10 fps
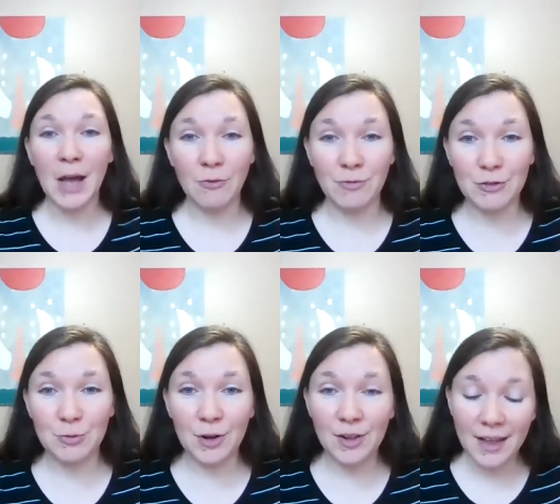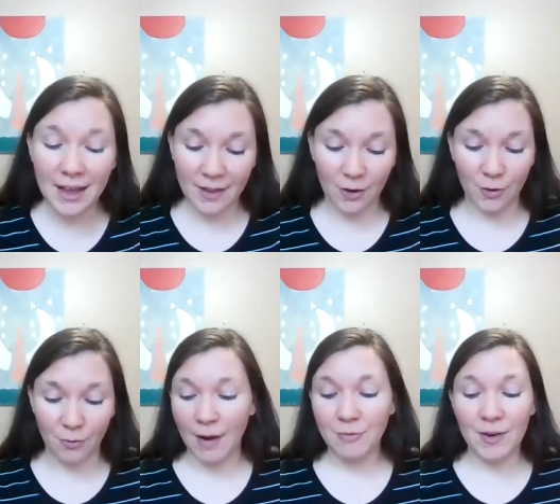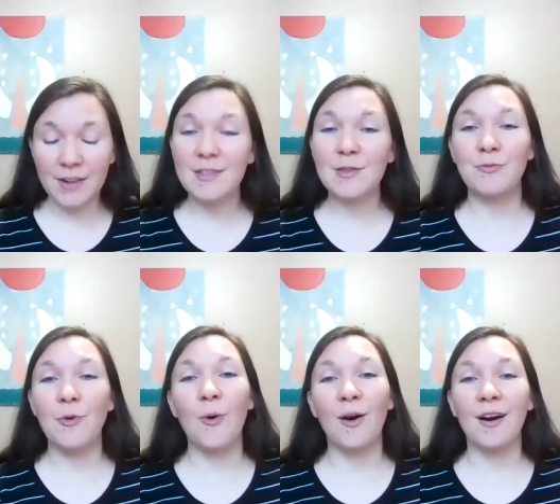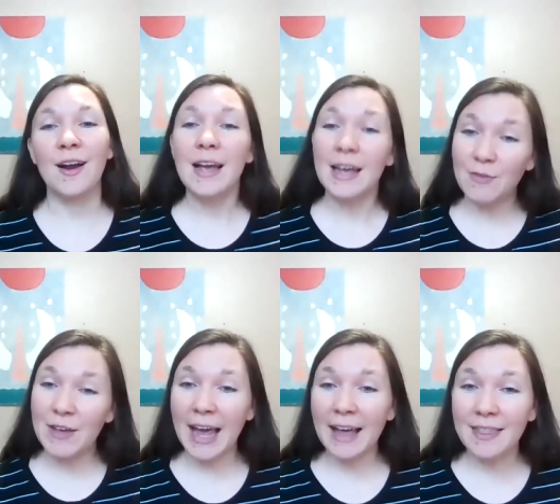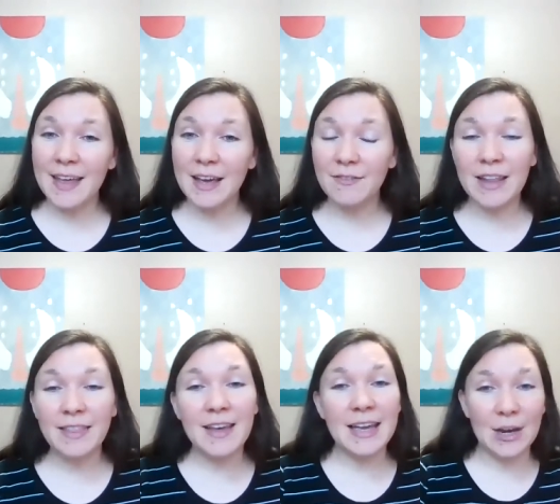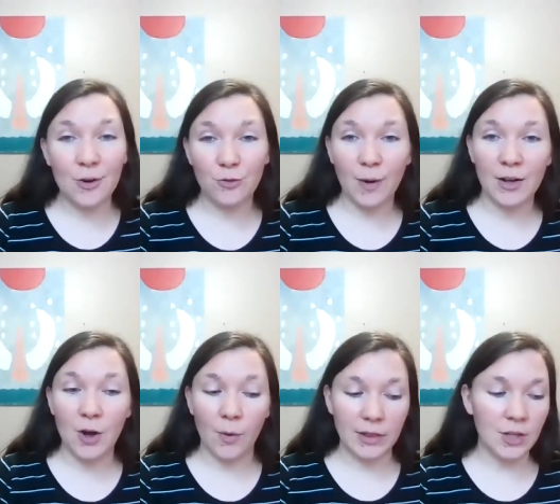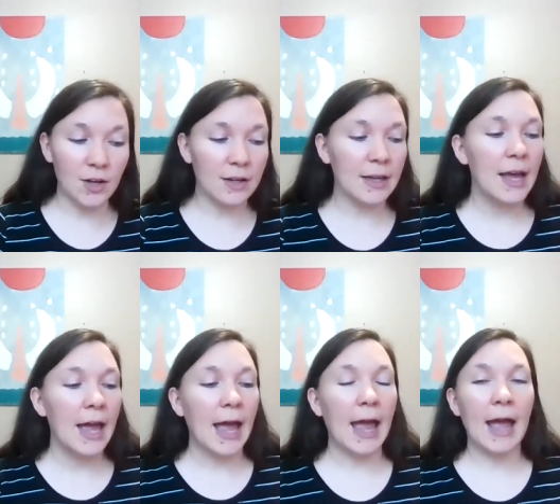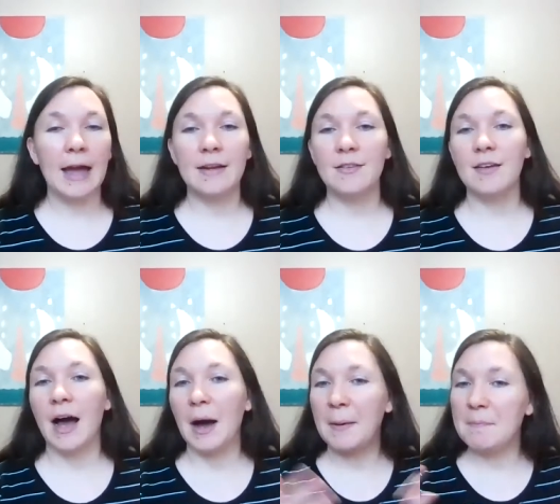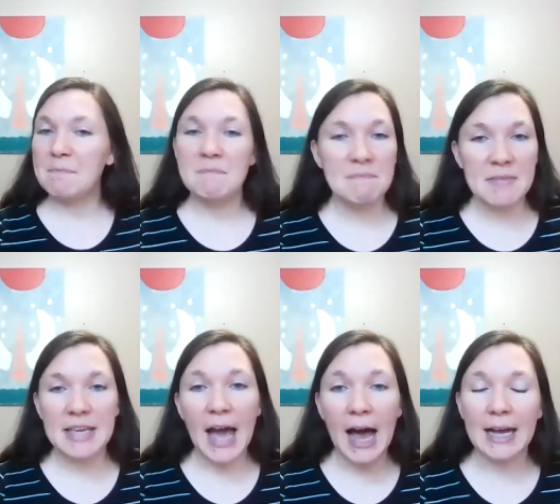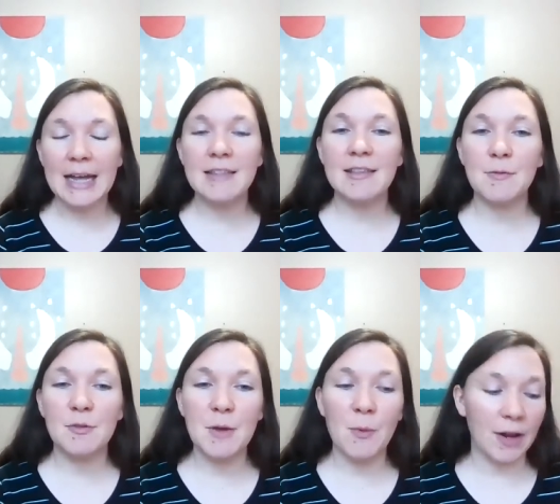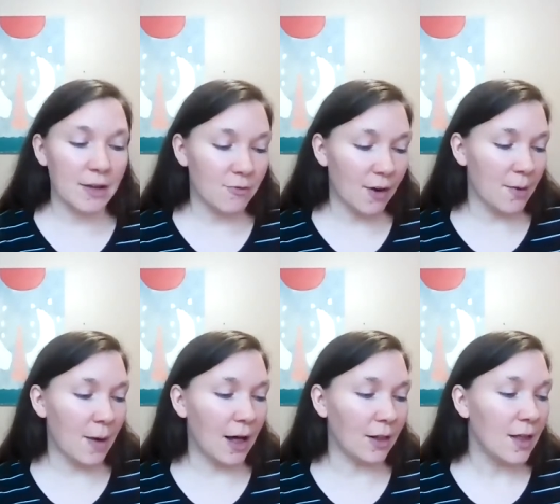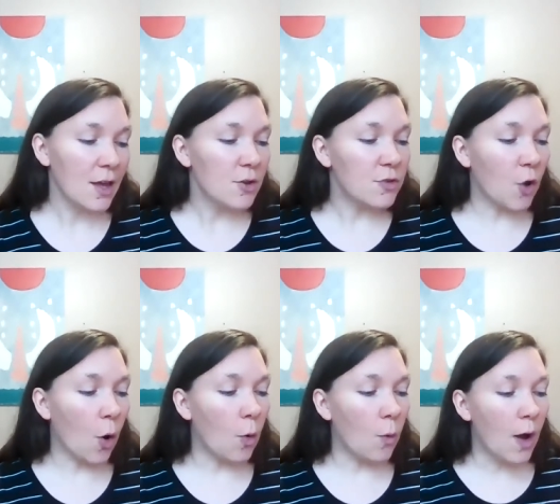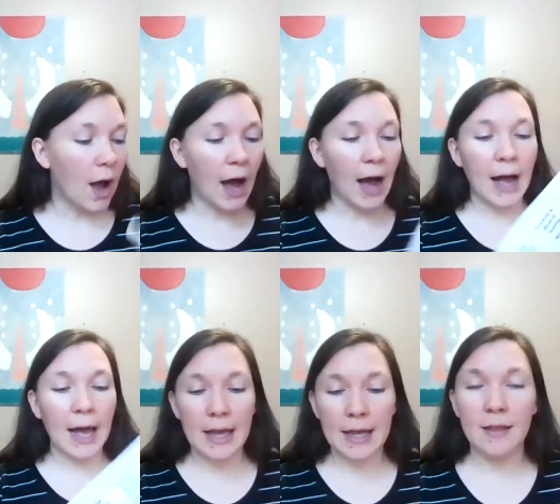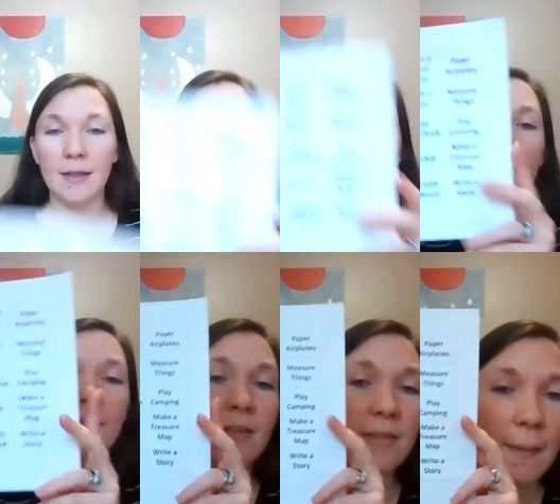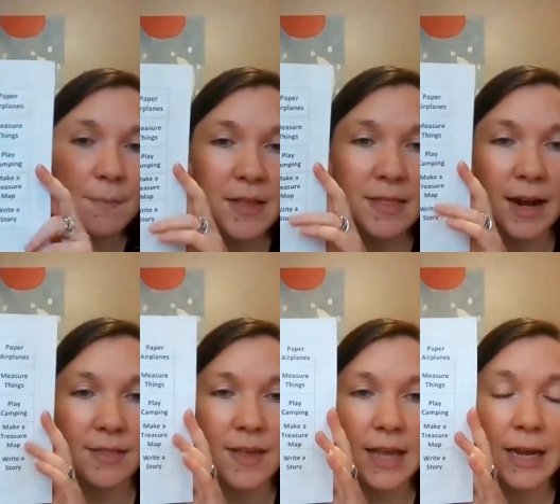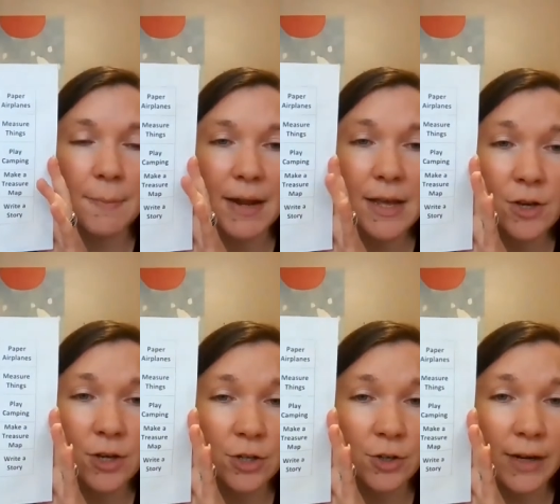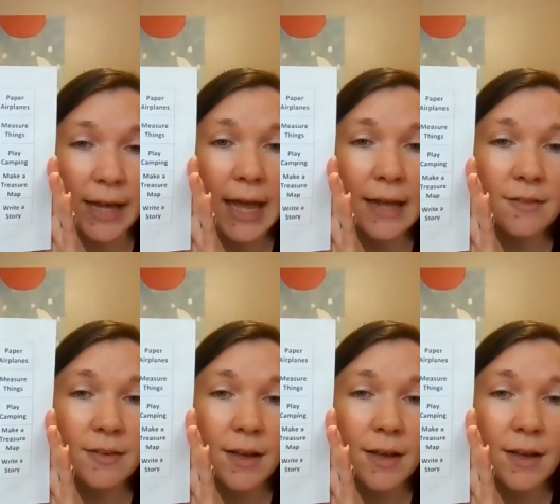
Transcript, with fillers: a visual. There's a reference for if you can't think of anything, here's where to go and look. And um, yeah, it seems to be working very well. So I, it, this is something that I think anybody could create